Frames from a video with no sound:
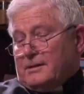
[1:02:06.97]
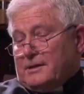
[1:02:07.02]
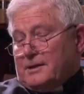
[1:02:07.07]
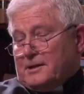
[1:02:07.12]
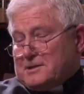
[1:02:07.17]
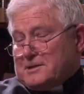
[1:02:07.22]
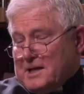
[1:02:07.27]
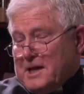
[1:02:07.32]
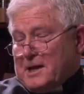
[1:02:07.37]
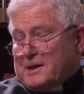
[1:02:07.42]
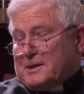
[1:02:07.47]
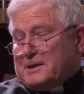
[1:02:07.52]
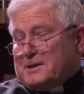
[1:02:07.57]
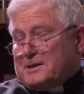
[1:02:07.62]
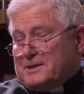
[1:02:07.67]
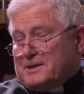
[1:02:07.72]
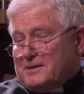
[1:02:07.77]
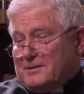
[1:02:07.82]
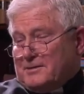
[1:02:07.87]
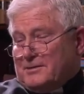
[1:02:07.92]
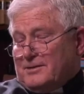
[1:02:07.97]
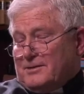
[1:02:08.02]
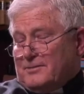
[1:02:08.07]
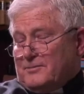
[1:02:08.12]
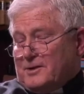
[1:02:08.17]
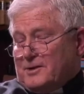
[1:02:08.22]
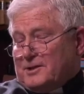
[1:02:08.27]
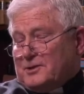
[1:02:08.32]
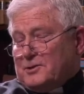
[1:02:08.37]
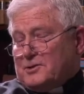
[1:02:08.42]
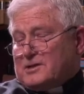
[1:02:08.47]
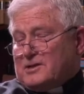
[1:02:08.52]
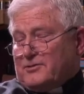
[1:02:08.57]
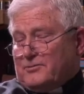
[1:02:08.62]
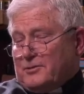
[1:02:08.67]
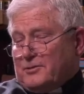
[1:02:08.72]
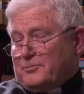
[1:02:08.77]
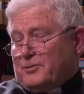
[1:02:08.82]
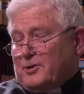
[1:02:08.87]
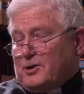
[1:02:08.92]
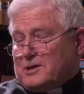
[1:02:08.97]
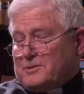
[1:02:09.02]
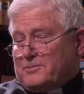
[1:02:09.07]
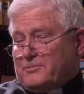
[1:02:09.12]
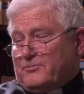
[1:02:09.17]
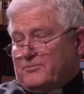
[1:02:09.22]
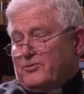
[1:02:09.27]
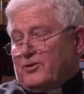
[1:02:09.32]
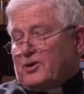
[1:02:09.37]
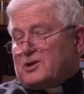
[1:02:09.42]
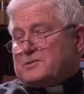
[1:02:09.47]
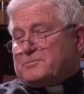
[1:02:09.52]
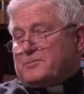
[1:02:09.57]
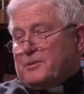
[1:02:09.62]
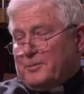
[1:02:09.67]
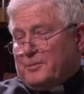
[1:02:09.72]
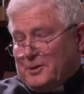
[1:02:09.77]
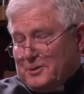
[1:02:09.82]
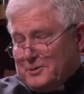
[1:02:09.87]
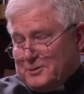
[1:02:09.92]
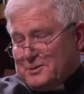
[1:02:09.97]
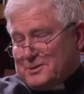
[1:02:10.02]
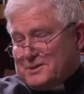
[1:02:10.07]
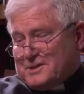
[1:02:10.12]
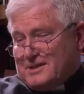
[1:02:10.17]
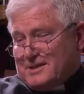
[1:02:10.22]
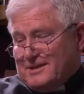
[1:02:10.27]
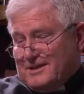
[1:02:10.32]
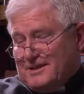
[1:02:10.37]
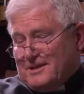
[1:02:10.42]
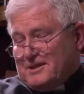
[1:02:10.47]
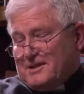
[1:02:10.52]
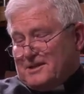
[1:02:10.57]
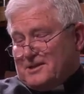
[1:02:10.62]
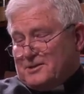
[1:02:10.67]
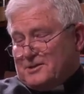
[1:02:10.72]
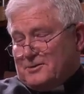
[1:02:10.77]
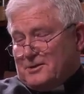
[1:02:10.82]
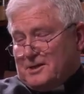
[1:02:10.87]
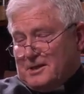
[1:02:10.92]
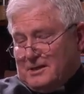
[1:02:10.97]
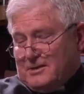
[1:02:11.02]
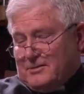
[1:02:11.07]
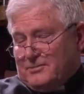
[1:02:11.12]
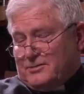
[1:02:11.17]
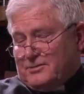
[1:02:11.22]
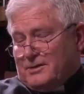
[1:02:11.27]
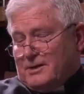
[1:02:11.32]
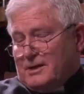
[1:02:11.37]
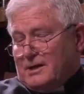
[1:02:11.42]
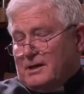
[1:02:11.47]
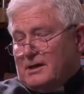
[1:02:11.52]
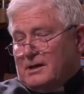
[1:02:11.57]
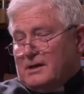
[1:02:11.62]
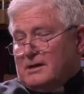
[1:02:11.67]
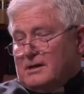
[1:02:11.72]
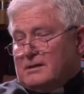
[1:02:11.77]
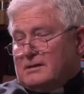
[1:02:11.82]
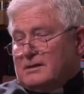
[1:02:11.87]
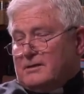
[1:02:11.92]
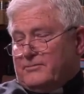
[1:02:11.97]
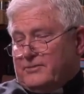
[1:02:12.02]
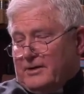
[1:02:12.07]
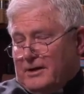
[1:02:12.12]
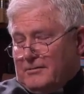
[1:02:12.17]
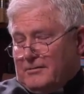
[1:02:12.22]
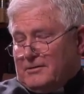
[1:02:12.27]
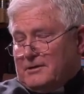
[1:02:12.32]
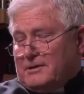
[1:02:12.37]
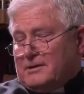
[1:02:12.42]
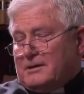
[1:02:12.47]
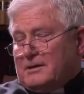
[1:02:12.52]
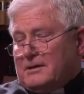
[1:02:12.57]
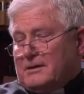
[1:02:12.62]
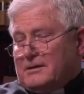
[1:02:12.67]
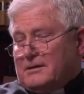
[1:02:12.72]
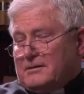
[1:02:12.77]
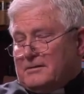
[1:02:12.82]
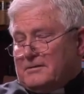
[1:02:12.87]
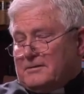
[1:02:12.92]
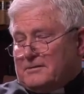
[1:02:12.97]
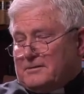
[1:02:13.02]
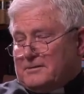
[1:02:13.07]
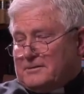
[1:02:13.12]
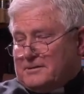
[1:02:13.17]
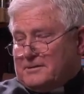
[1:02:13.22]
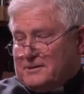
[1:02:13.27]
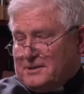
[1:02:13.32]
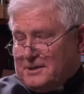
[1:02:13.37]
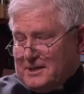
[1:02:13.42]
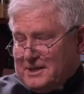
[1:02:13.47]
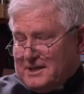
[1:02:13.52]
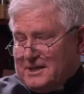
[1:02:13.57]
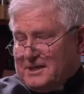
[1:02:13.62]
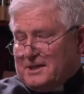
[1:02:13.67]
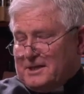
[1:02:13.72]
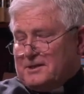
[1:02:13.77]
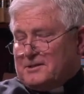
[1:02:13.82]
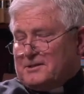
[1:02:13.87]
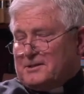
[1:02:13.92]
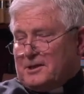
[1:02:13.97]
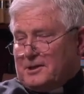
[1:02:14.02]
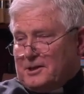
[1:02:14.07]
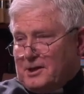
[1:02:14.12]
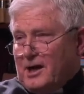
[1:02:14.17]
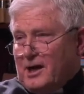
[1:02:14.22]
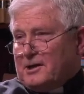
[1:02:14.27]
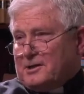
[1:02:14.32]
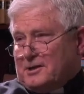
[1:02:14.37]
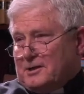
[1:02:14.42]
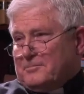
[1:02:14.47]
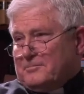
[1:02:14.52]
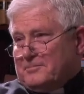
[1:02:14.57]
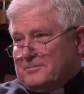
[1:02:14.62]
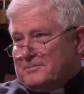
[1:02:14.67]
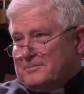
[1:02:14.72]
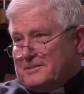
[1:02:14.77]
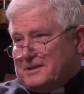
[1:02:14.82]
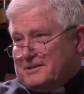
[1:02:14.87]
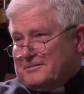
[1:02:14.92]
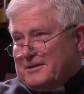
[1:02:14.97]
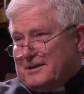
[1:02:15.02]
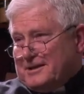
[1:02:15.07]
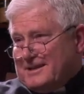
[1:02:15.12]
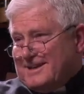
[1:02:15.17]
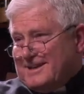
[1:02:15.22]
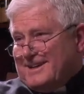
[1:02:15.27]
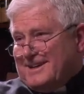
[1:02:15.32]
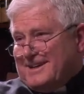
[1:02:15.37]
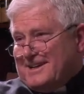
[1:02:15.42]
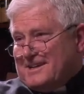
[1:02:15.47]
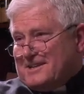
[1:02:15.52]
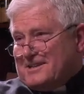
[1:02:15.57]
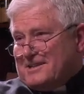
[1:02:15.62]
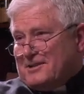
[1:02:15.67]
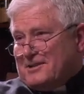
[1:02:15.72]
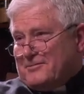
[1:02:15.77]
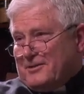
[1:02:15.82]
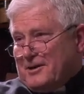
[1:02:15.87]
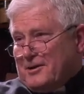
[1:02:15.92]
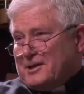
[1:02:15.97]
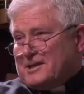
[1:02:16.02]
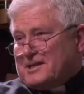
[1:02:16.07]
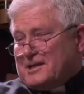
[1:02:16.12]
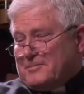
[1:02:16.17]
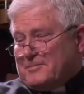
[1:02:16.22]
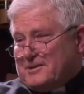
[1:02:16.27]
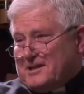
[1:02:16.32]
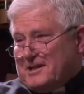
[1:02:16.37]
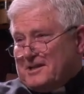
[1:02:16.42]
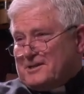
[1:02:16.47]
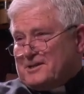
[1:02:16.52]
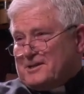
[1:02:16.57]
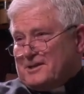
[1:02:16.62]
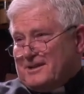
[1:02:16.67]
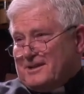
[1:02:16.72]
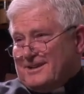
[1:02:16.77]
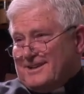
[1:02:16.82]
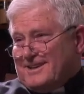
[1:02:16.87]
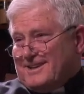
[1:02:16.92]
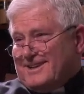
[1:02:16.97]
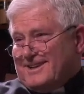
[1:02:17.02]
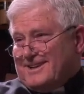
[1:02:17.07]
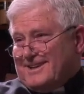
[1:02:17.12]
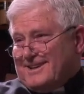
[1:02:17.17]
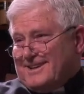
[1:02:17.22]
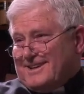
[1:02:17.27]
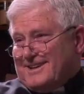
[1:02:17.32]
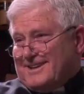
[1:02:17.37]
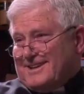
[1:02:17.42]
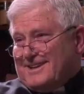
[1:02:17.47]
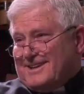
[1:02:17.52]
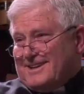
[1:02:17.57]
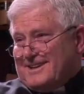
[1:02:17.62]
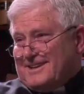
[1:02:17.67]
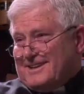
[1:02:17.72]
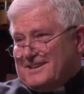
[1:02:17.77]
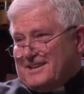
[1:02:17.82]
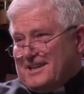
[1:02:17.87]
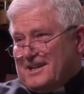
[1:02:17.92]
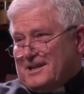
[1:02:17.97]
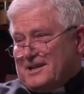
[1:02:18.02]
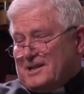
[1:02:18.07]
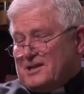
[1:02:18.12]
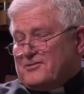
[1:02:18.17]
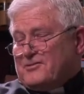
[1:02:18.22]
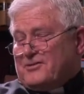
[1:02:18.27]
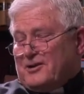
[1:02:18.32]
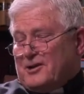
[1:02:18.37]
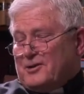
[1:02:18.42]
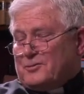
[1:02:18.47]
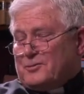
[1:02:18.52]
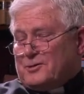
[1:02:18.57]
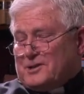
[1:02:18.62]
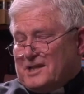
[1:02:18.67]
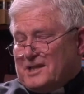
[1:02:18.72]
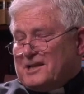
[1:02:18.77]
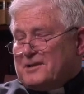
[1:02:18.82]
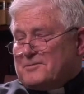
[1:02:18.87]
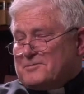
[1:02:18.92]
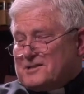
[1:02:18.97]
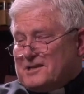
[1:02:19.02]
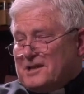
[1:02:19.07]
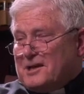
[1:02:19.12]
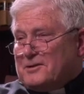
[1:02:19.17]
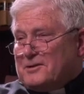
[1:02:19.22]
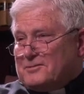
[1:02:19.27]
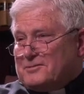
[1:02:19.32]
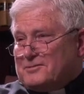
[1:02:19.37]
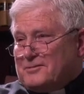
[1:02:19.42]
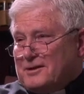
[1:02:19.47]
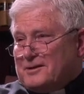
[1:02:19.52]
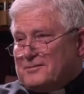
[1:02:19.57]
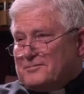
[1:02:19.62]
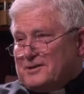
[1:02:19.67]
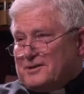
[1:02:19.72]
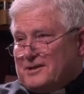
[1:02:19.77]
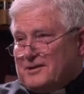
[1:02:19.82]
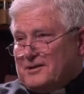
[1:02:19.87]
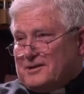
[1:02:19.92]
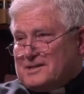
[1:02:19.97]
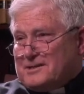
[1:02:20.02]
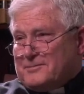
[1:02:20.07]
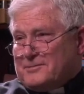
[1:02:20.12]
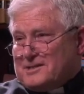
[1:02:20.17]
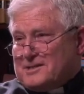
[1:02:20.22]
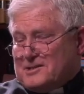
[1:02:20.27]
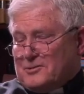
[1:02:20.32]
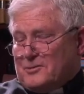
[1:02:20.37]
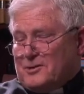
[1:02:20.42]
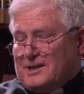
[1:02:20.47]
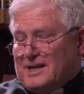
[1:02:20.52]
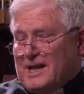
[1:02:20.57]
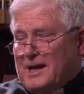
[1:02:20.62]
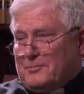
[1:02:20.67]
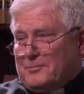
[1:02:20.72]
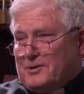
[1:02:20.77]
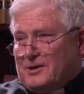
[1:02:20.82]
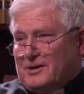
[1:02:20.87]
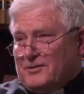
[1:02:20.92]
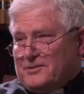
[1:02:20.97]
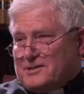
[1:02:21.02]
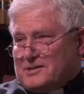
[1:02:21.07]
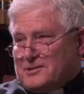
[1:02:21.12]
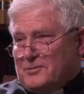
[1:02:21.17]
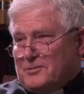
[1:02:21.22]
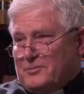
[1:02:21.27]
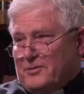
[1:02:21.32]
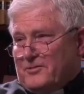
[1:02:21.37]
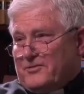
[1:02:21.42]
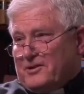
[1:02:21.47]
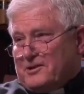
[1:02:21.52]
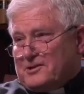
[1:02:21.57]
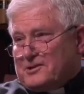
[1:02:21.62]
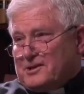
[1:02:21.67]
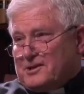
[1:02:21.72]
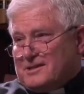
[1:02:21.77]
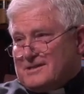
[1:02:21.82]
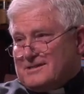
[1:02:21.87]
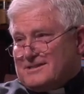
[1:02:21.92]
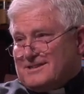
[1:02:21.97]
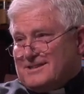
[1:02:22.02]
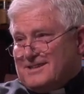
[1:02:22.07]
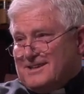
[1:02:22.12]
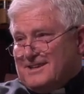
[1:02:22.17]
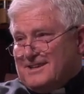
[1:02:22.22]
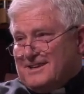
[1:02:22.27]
Exactly what Lucifer first proposed to Eve, the very thing that got him, right? The very temptation that he found within himself, right? Because he was so enamored of his own perfections.